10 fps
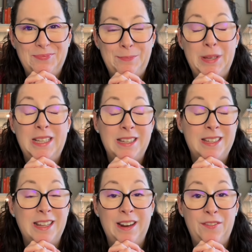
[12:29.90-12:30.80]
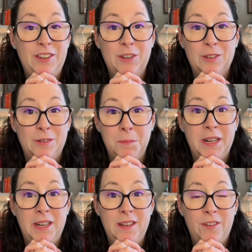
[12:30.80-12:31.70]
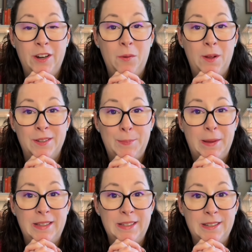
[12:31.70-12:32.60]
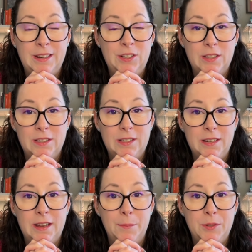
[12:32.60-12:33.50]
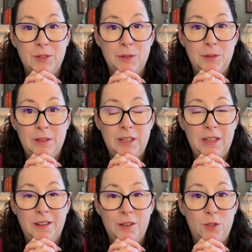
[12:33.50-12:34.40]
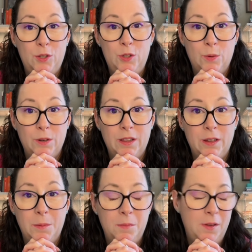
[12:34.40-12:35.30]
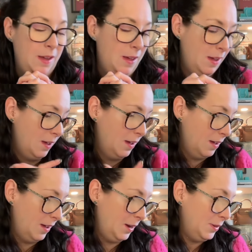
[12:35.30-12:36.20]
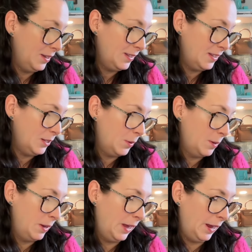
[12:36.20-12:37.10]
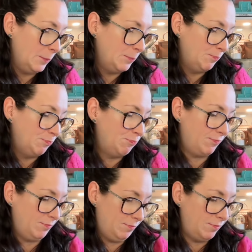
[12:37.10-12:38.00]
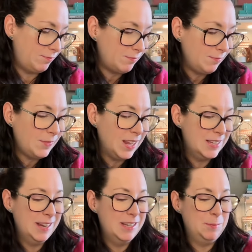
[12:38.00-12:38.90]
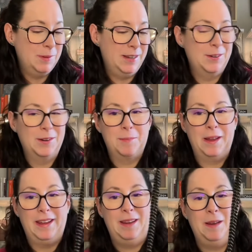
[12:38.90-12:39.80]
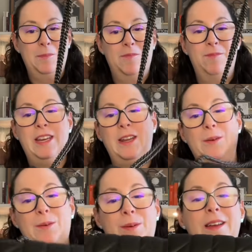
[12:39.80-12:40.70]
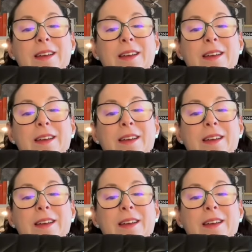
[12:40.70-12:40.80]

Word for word: pieces that I feel are money very well spent, and I just absolutely adore them. And plus, this one being, as I explained on my video,